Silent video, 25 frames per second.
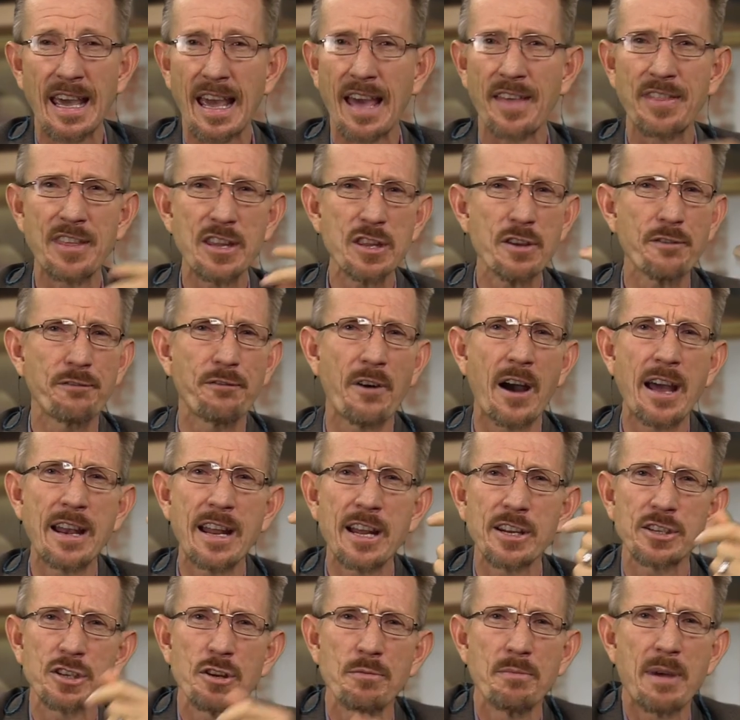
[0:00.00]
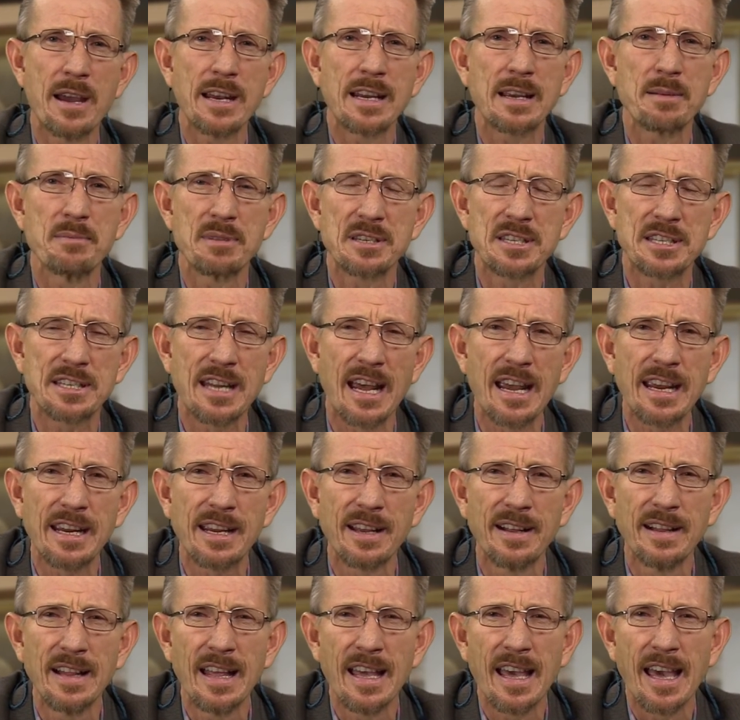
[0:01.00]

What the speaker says: and then you find out you made a mistake